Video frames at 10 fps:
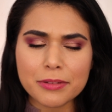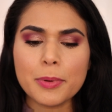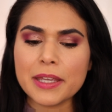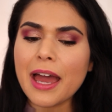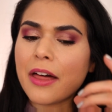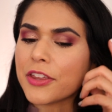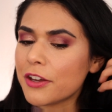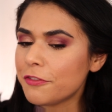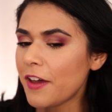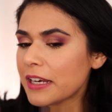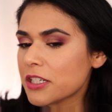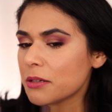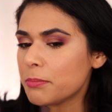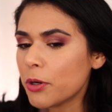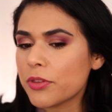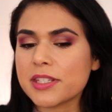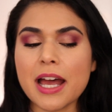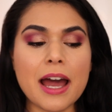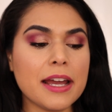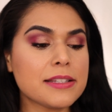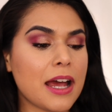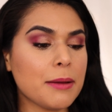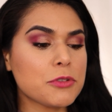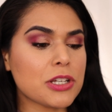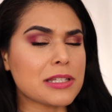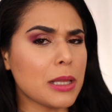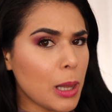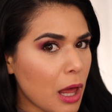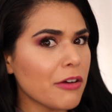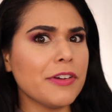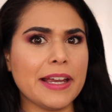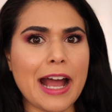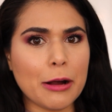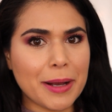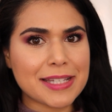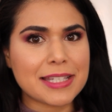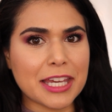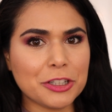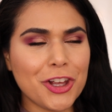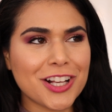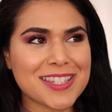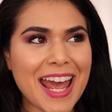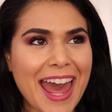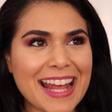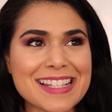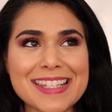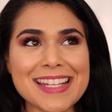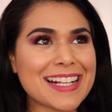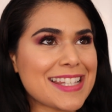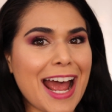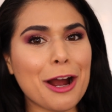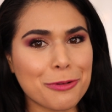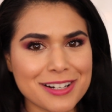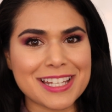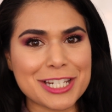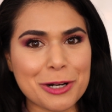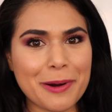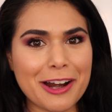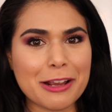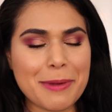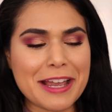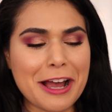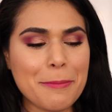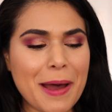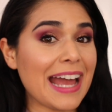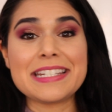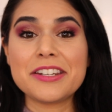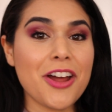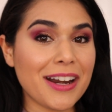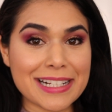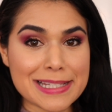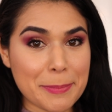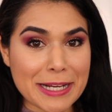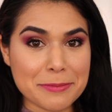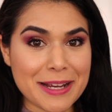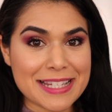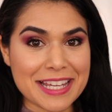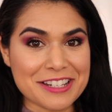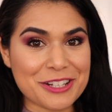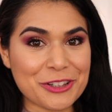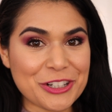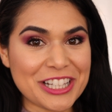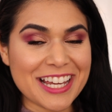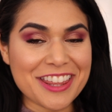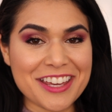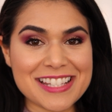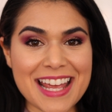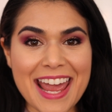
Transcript: But yeah, the effect on both sides, I'm just loving how my skin looks. And six hours into wearing makeup, I did not expect my skin to look like this.